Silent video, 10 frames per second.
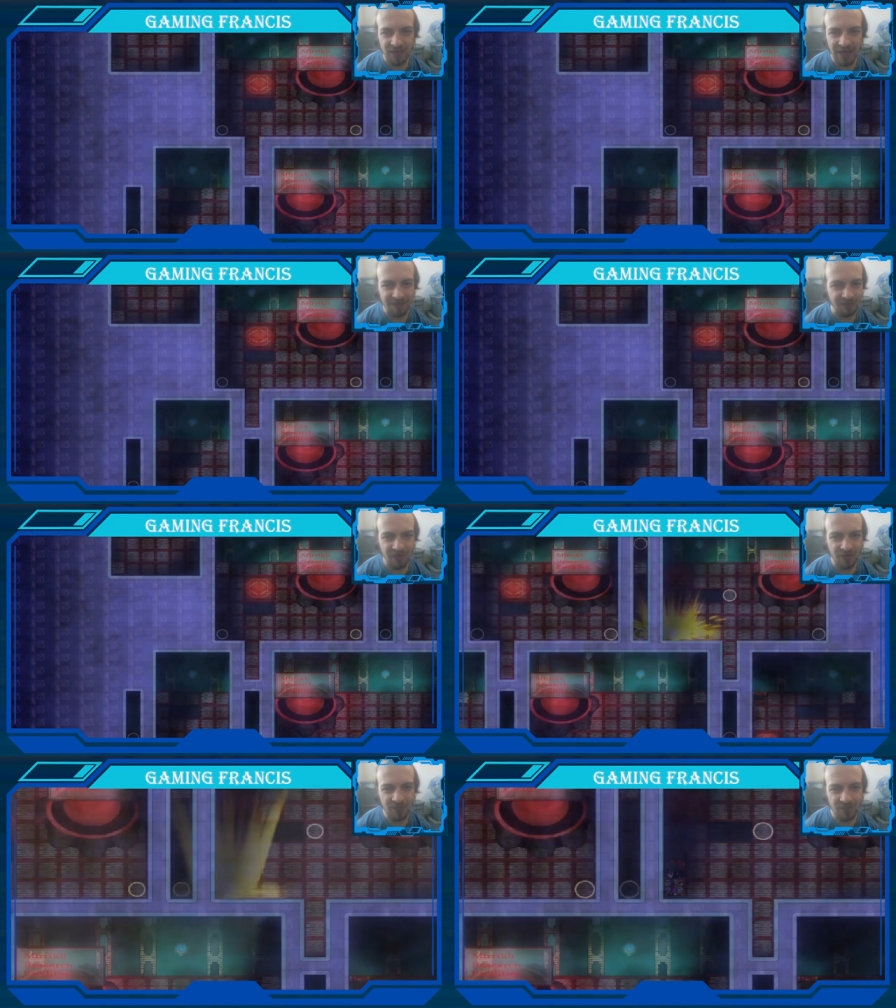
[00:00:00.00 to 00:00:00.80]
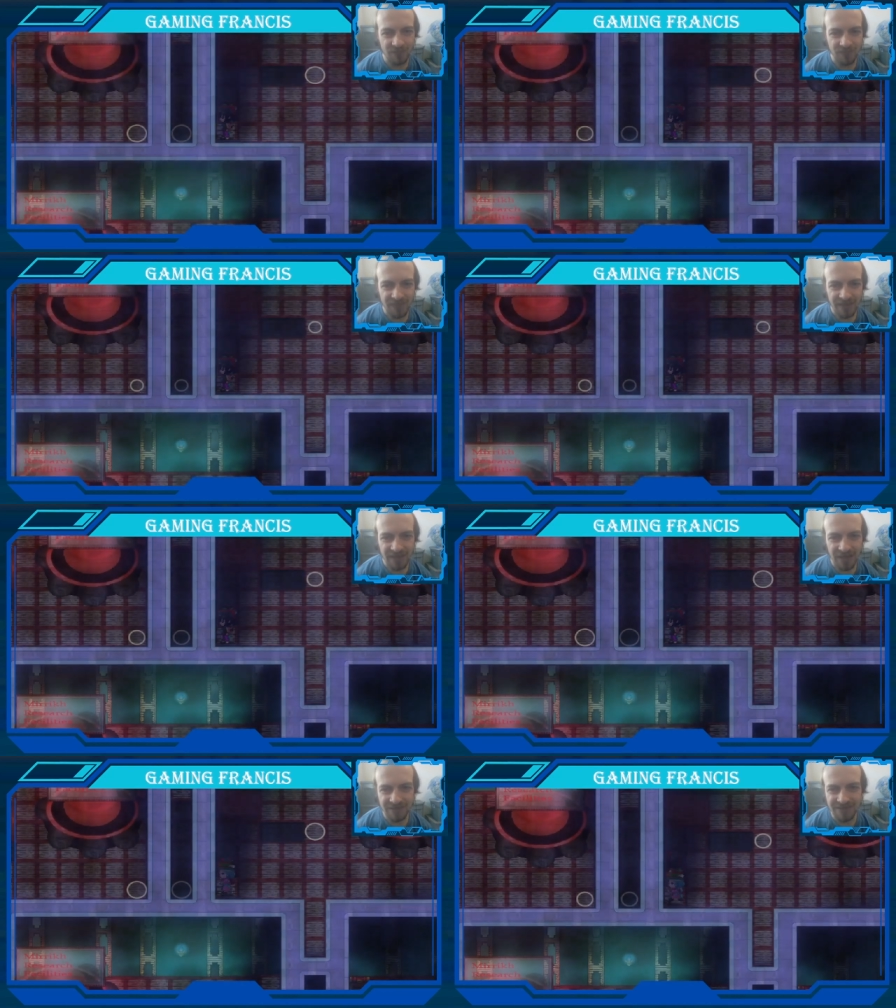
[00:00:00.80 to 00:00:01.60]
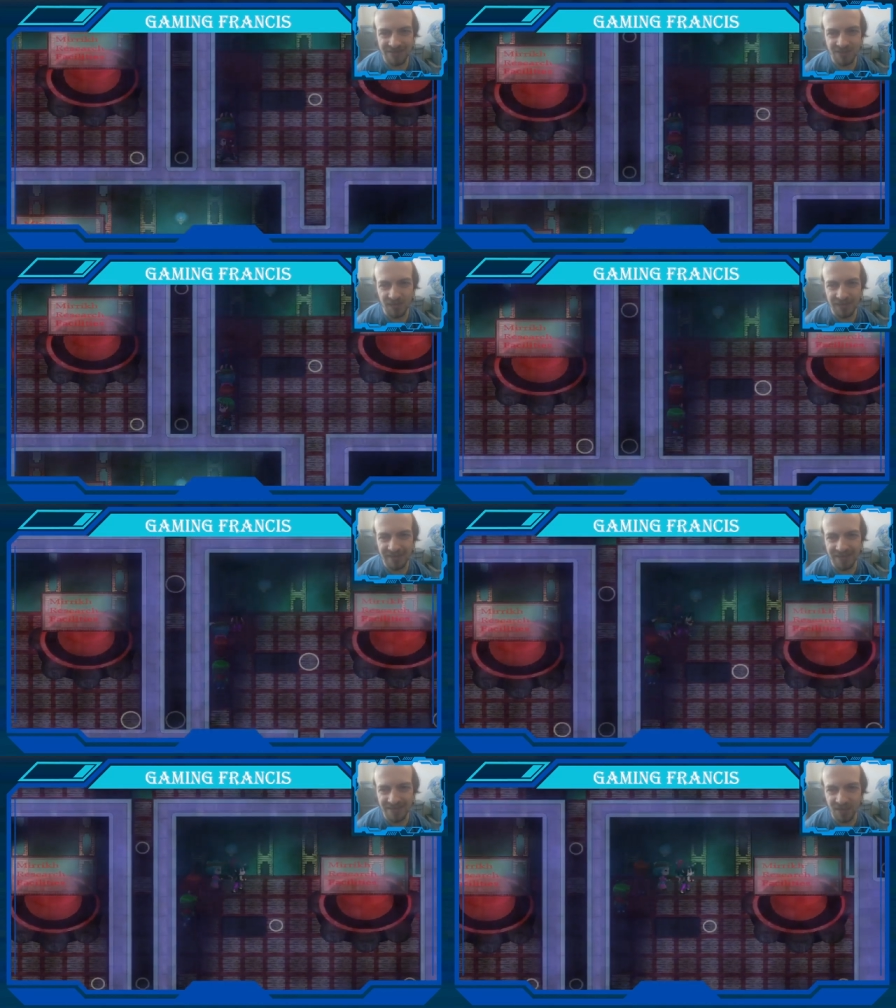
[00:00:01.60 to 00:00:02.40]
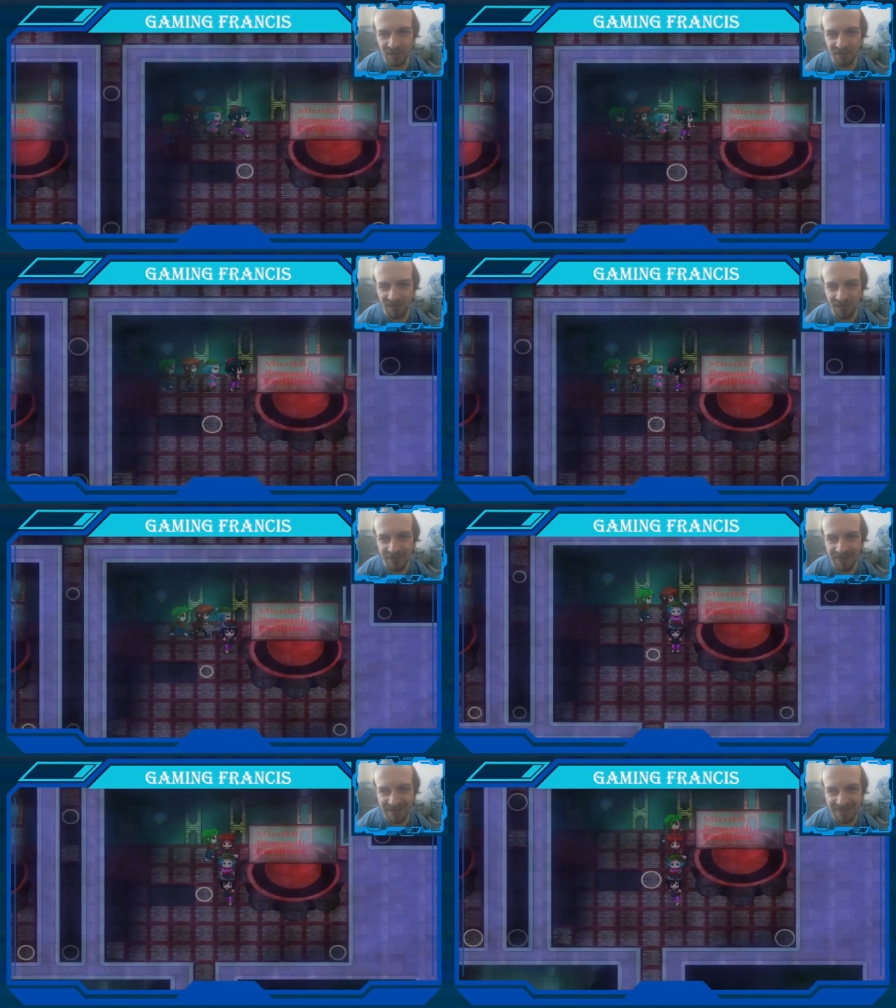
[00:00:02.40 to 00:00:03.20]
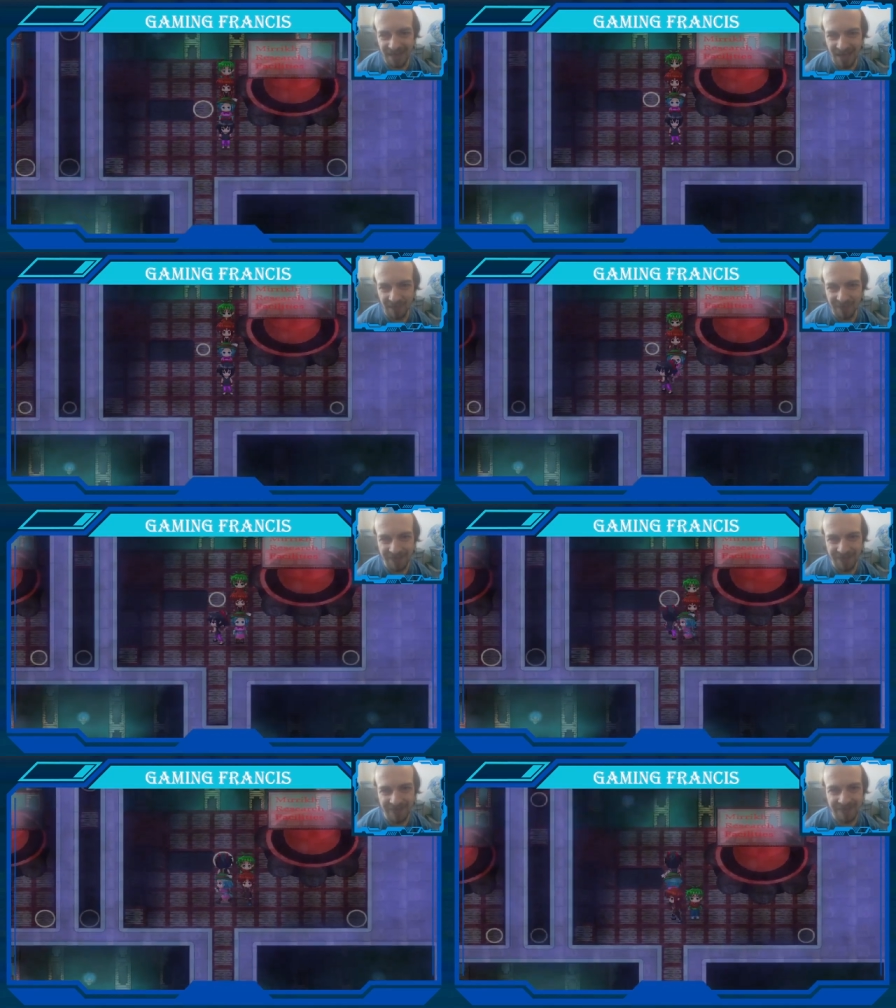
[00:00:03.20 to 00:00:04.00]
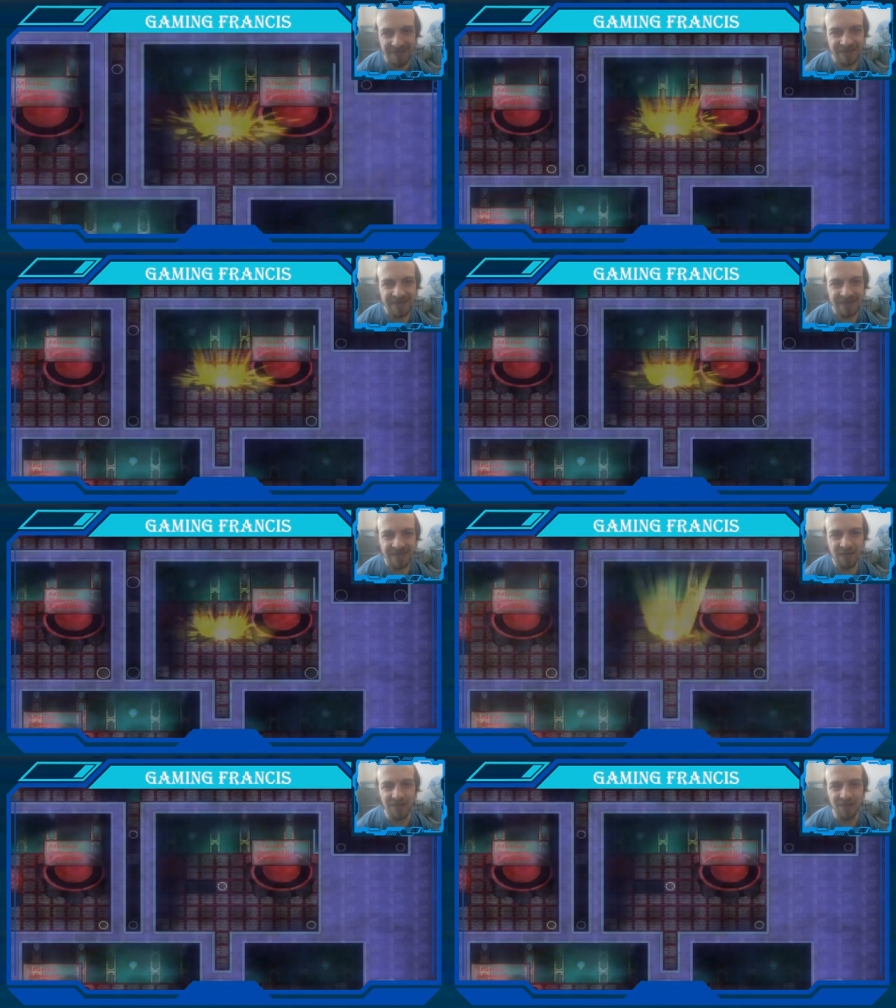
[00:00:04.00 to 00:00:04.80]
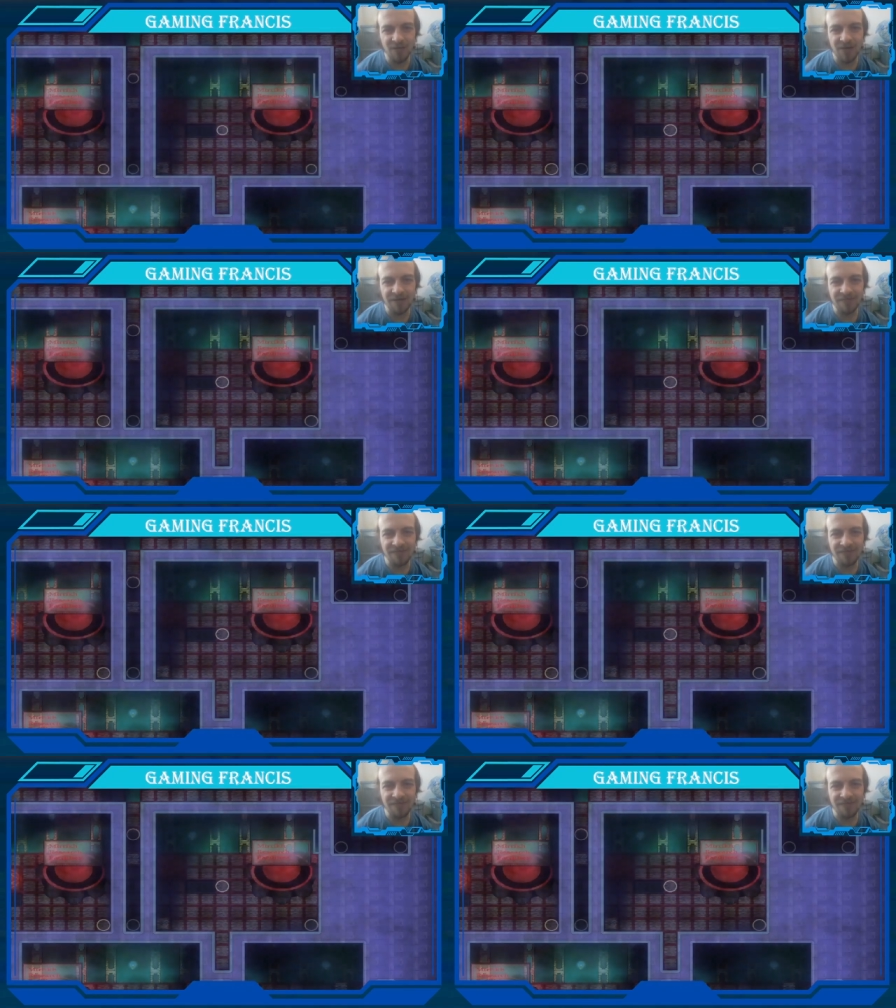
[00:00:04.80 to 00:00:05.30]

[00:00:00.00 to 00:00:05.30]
I don't know. I'm just doing things, hoping for good things to happen. The middle one.